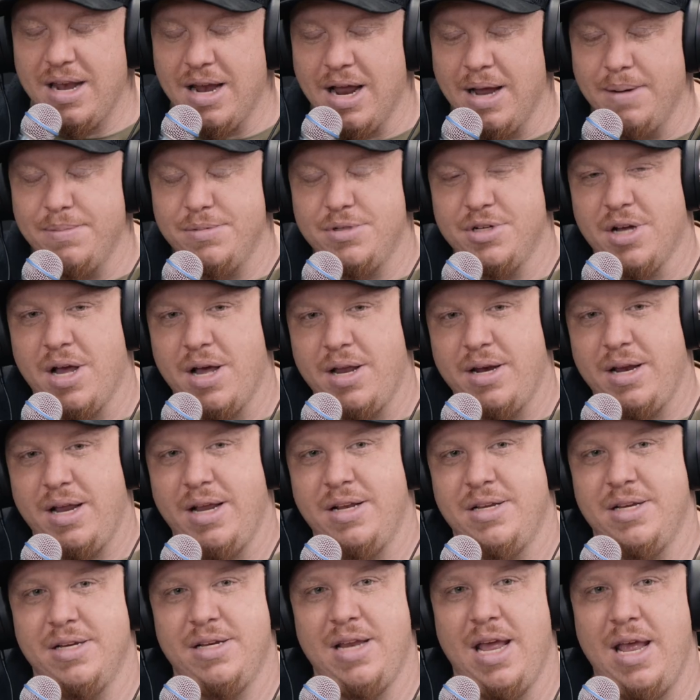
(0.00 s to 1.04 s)
I'm John.
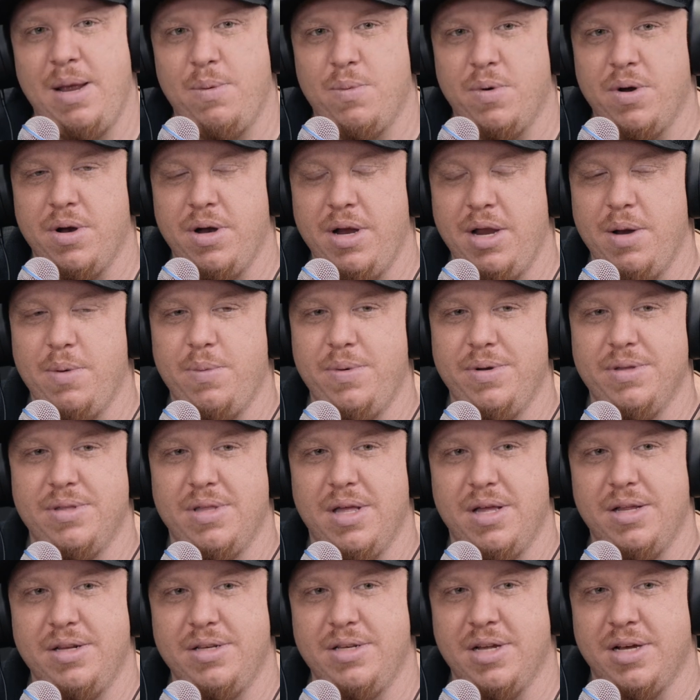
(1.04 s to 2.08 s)
And today we're here with
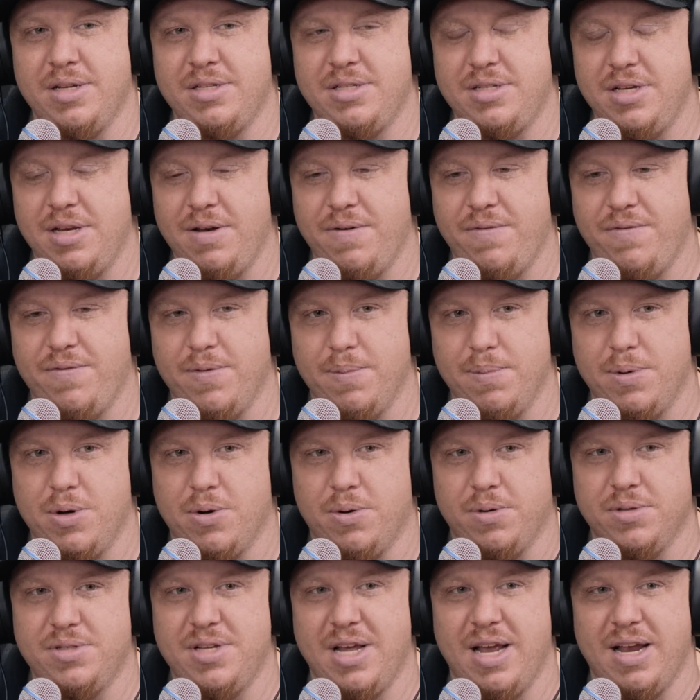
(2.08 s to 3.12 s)
Dustin from
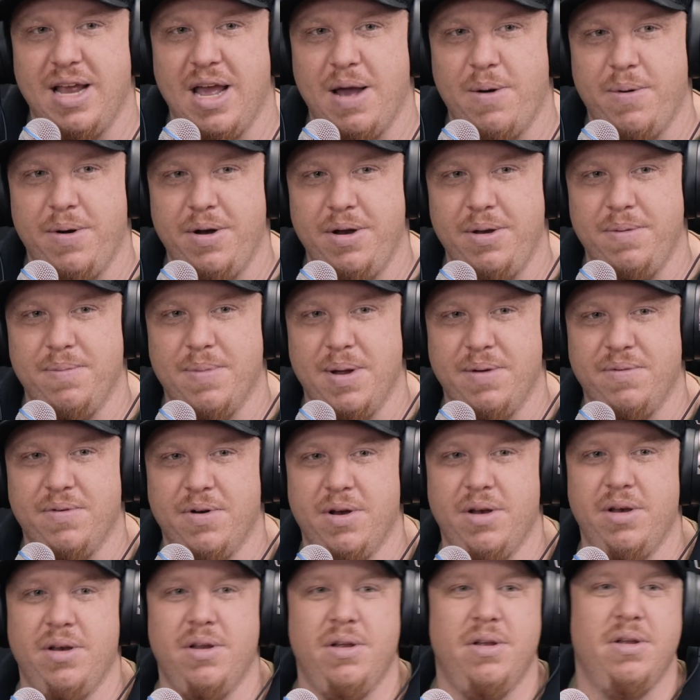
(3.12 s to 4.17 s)
Cole-Tac. How are you, my
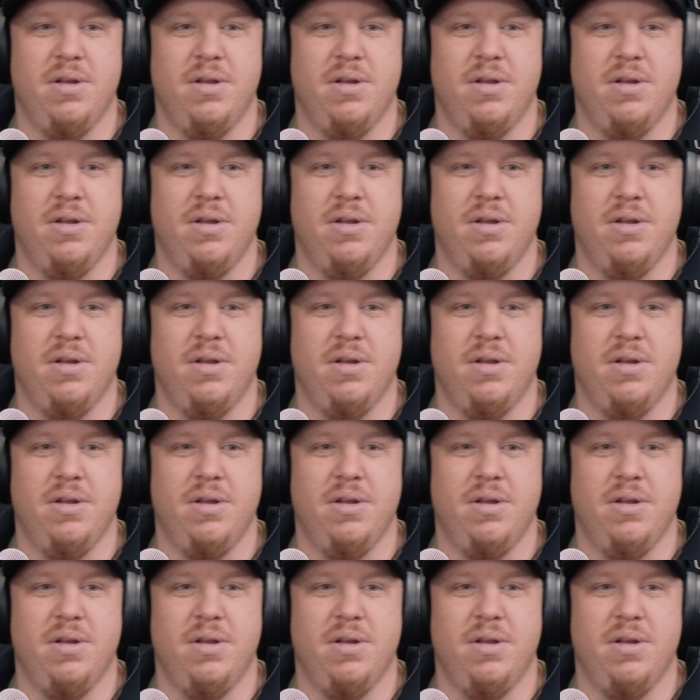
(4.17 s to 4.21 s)
friend?